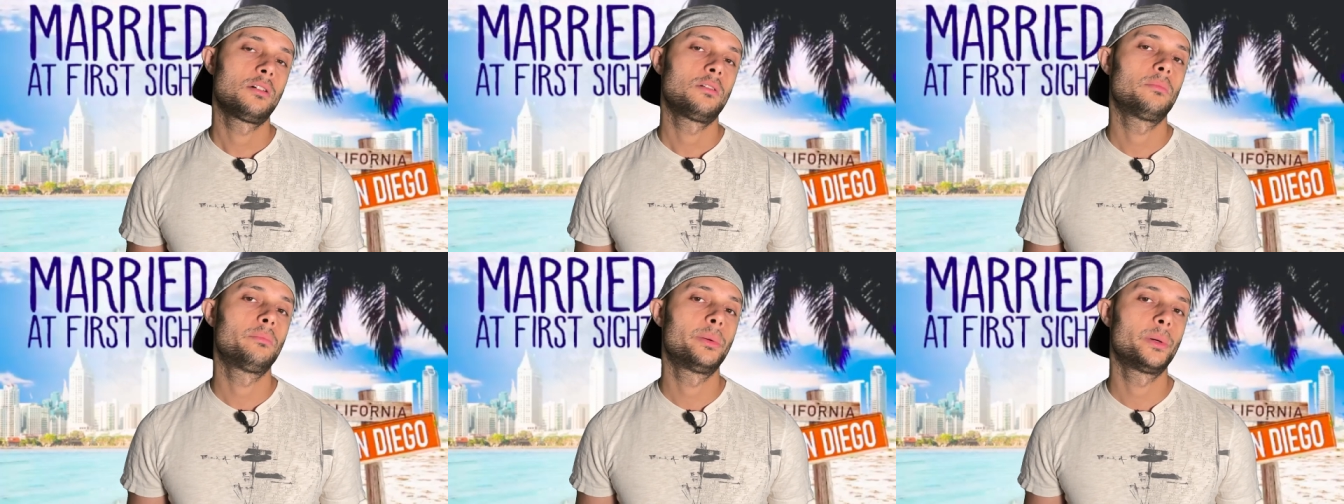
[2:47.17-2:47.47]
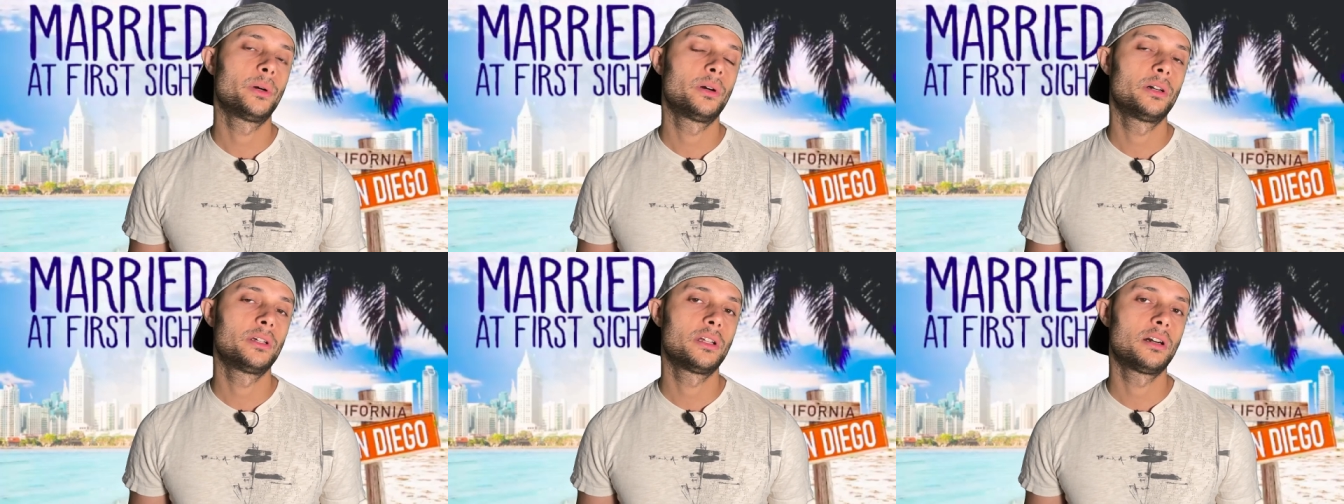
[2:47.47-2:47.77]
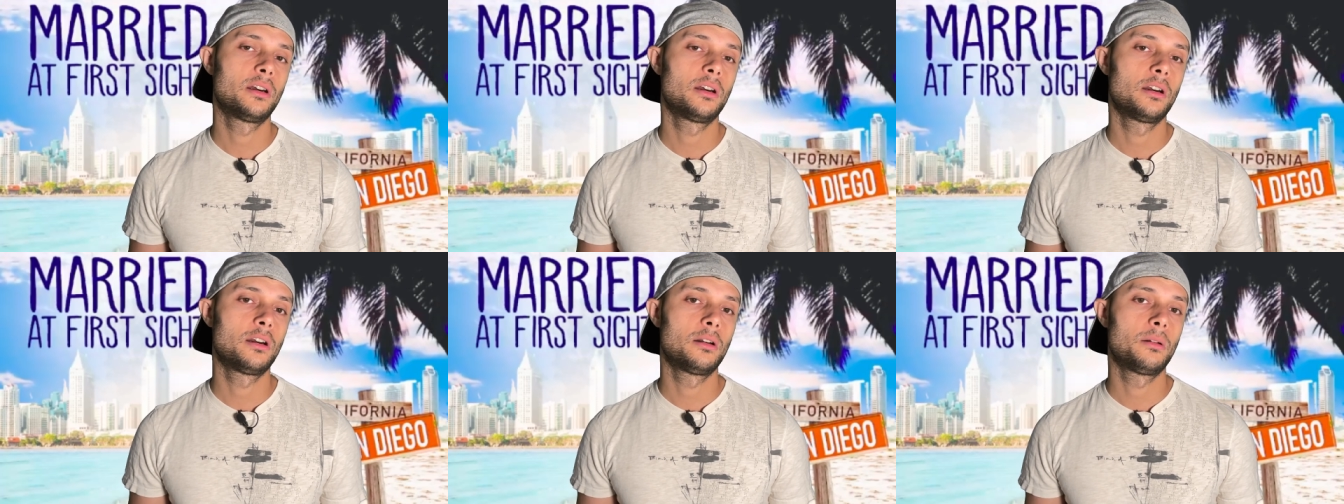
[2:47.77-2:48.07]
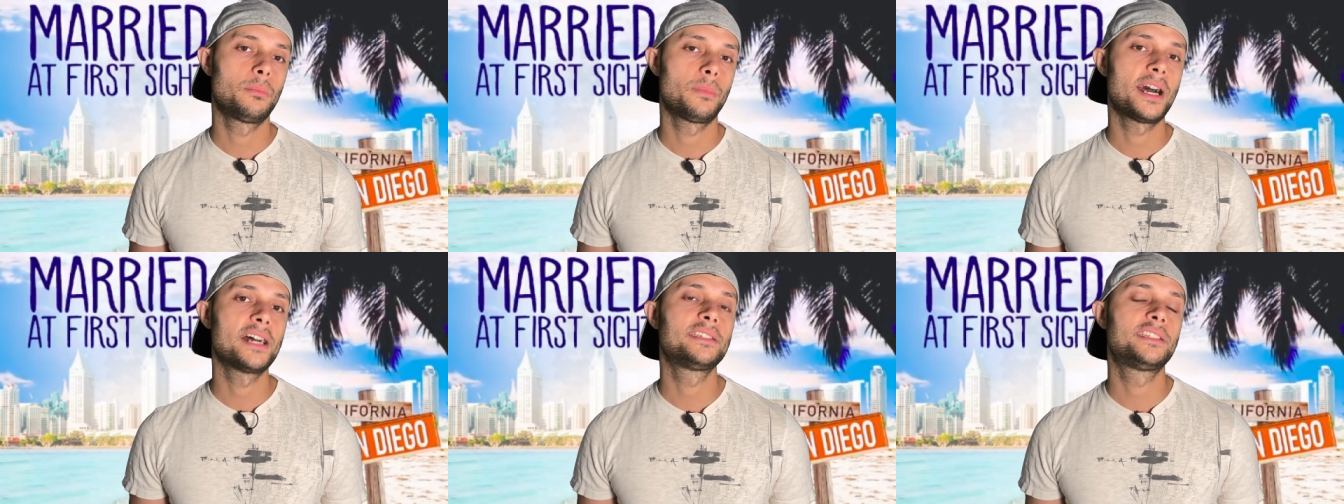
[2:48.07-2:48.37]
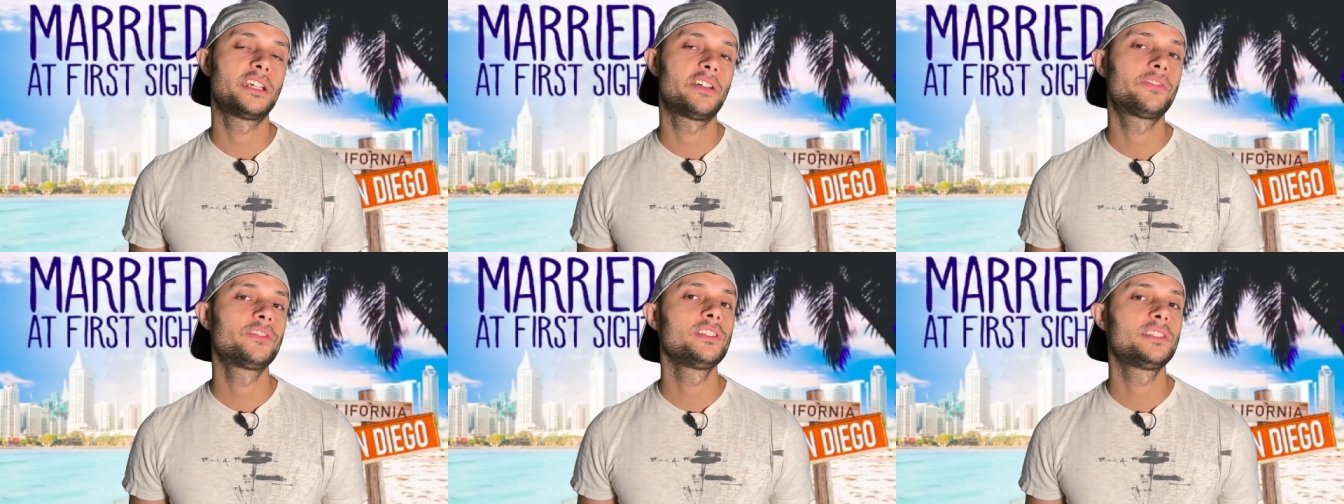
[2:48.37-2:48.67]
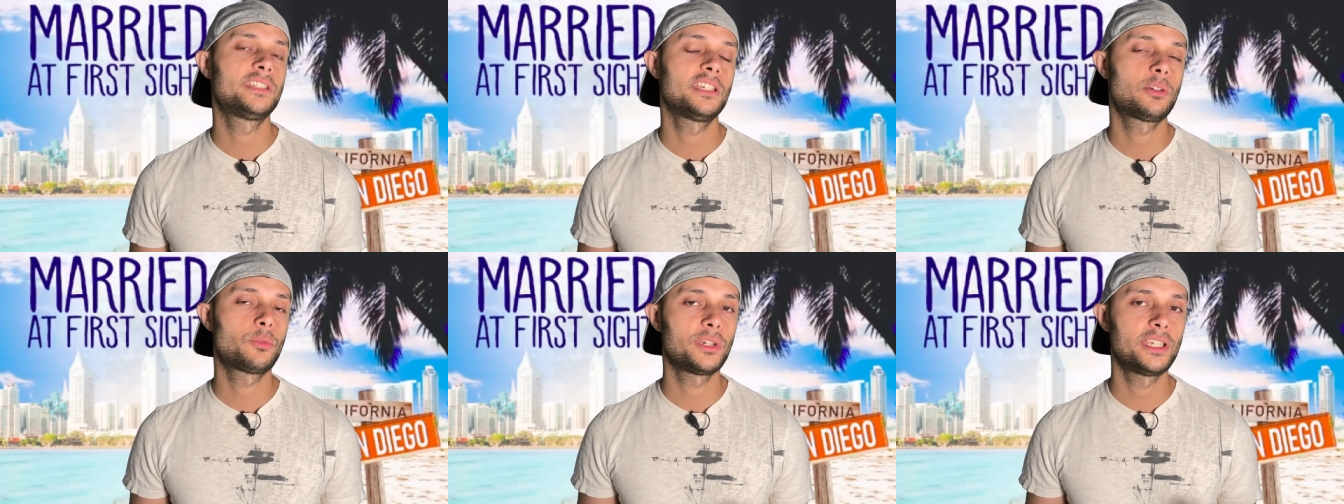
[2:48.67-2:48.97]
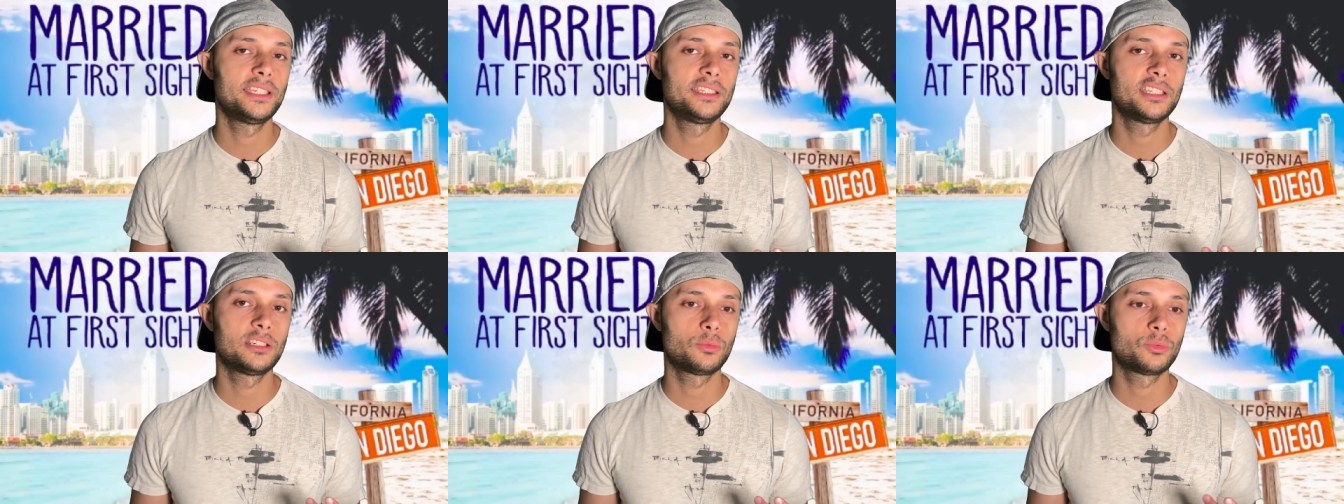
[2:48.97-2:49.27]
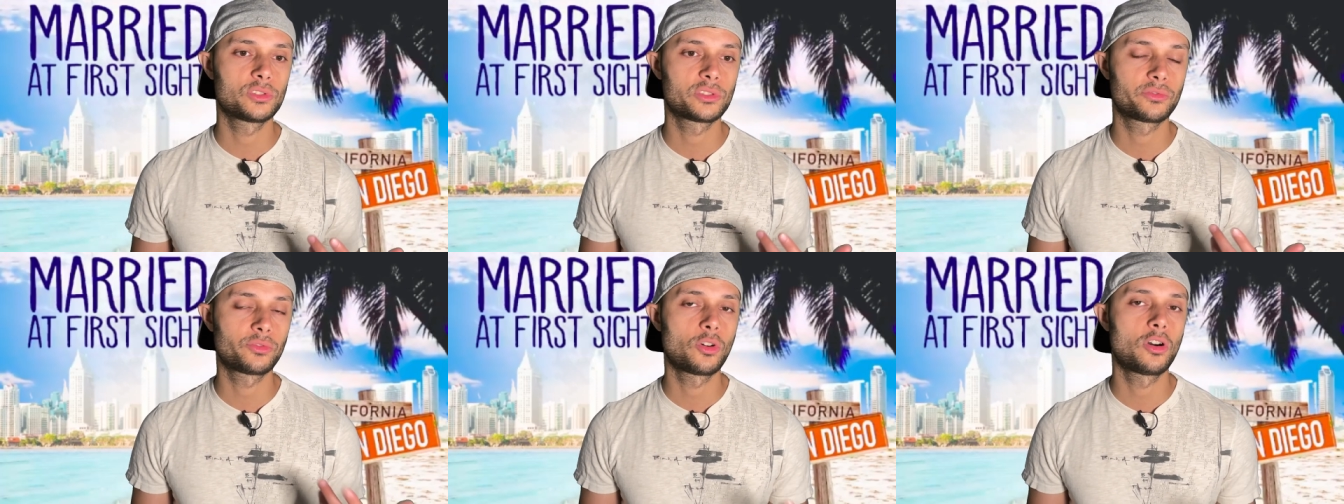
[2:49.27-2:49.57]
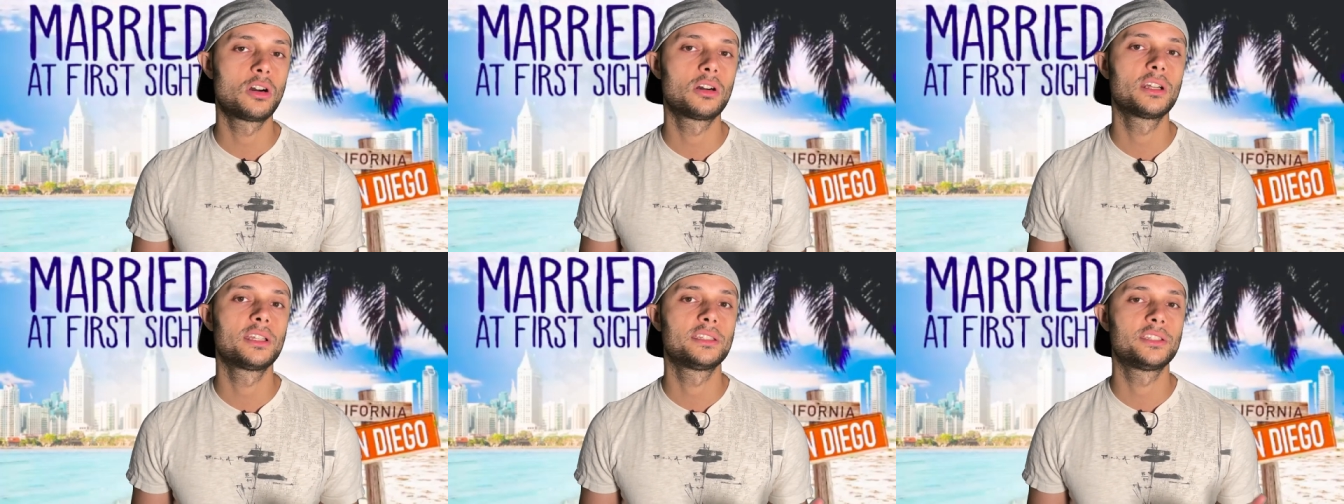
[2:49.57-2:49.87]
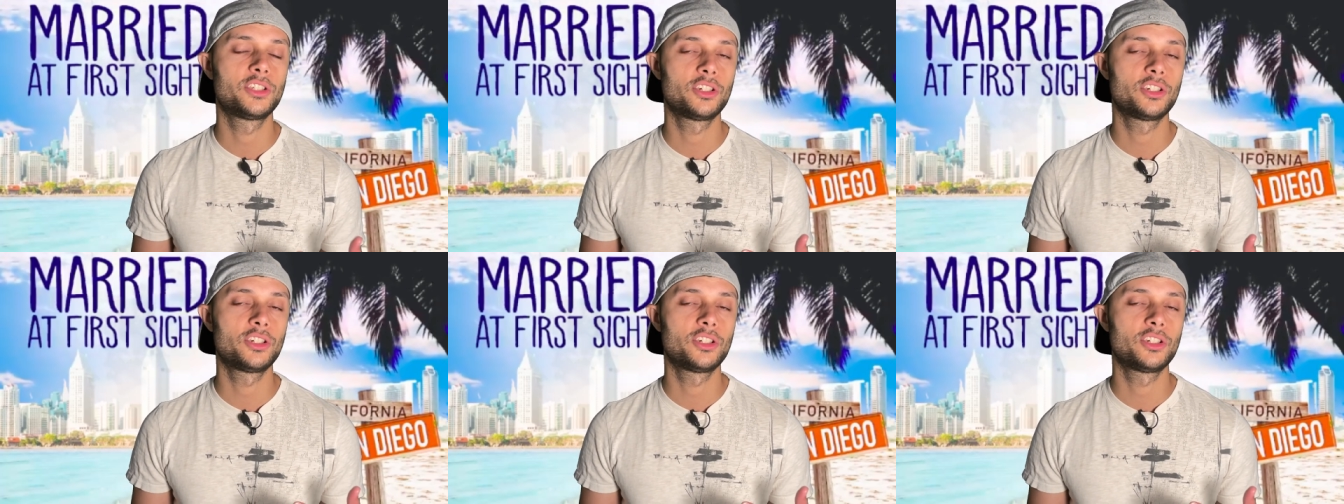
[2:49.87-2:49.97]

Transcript: But I definitely think what he did was wrong.